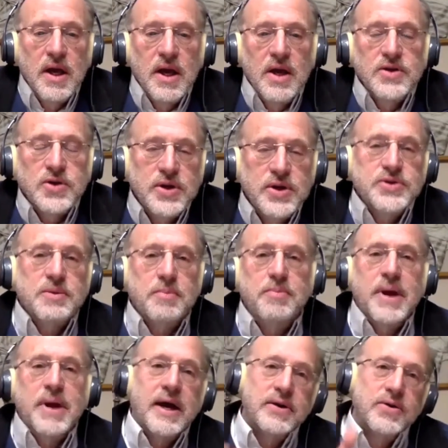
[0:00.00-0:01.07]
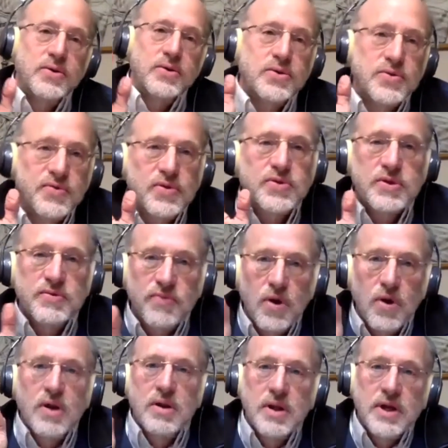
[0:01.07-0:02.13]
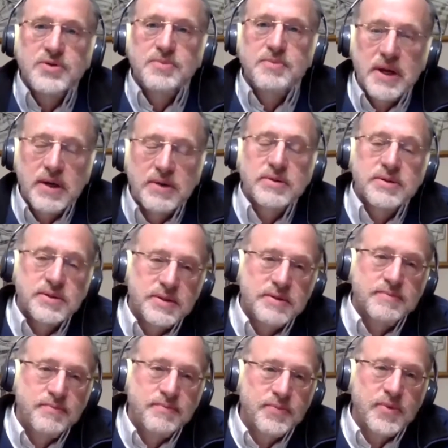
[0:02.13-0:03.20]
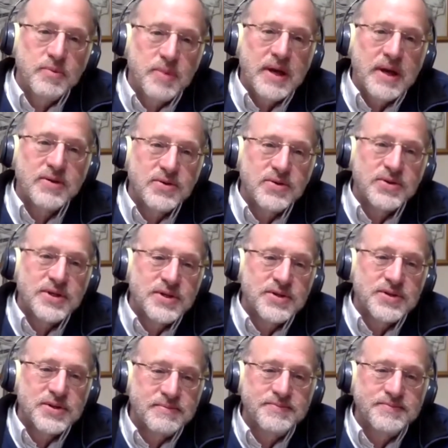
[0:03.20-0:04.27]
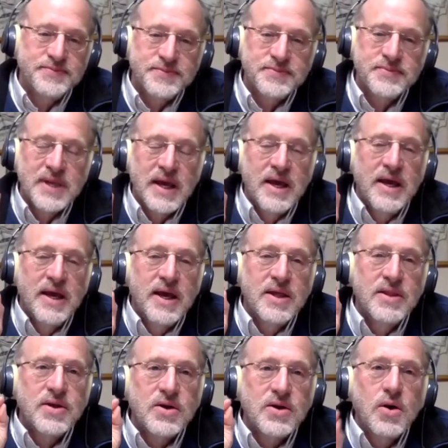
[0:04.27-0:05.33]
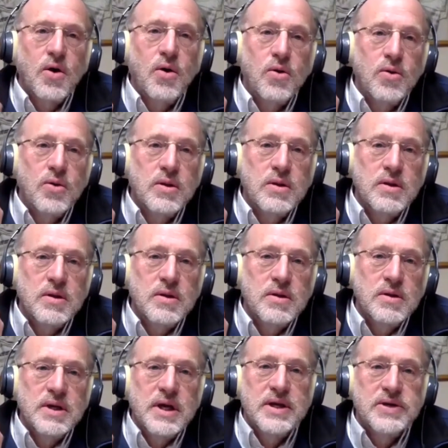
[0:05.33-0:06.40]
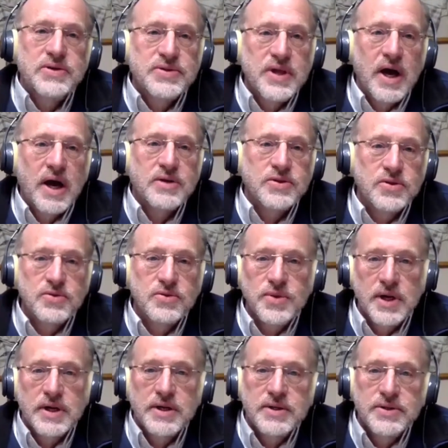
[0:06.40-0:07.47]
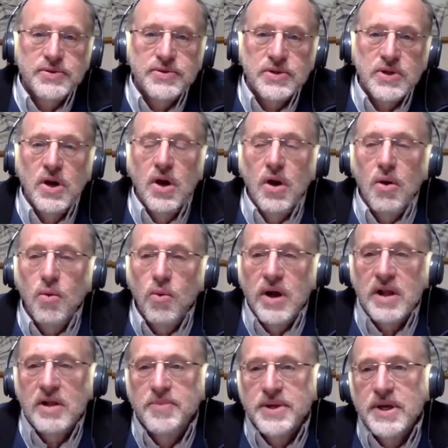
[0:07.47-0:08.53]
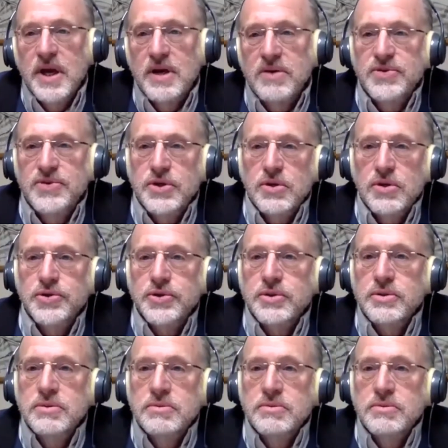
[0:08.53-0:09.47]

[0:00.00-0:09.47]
So here's the bad news, first of all, as parents. Bad news is the goal is not to raise well-behaved children.